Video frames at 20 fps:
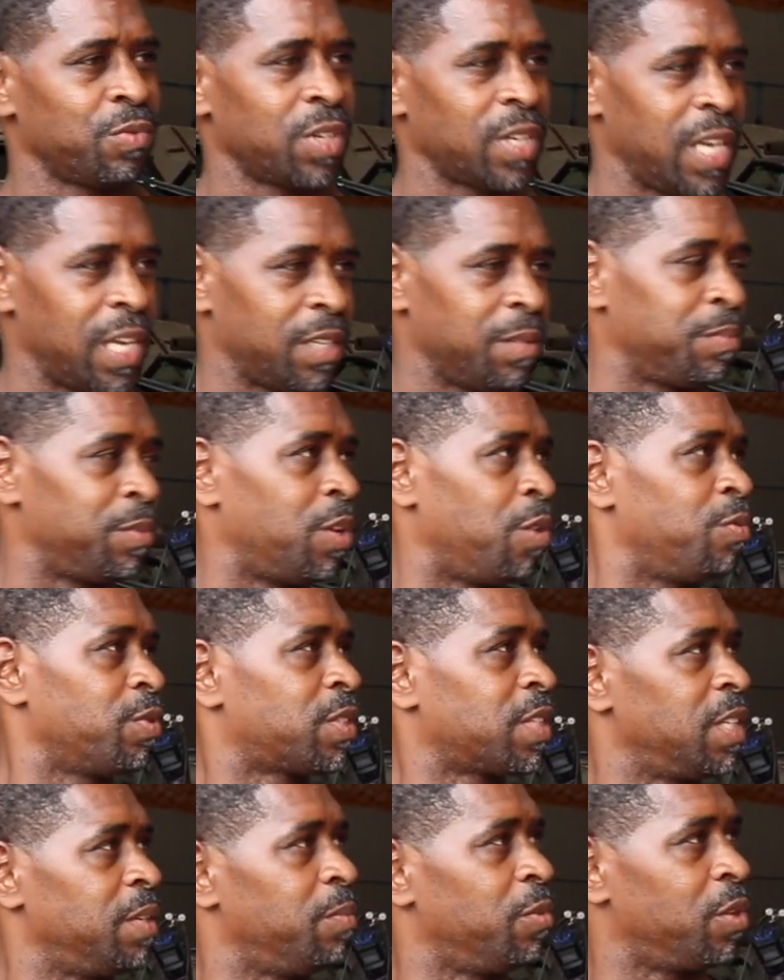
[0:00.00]
we let them know we
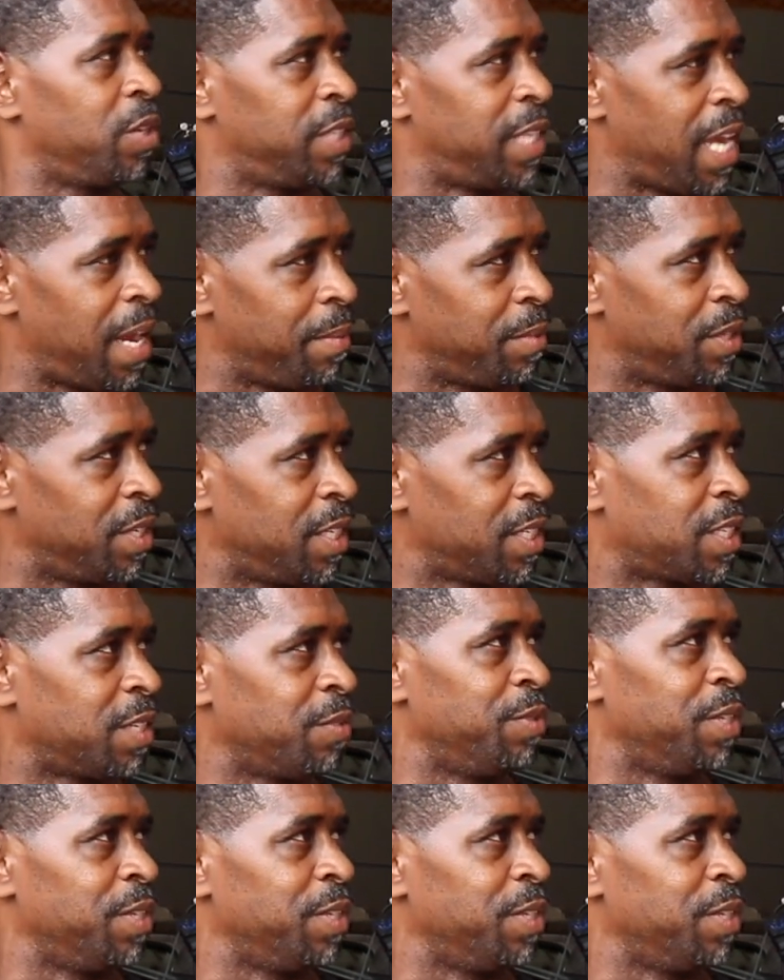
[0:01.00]
see more damages.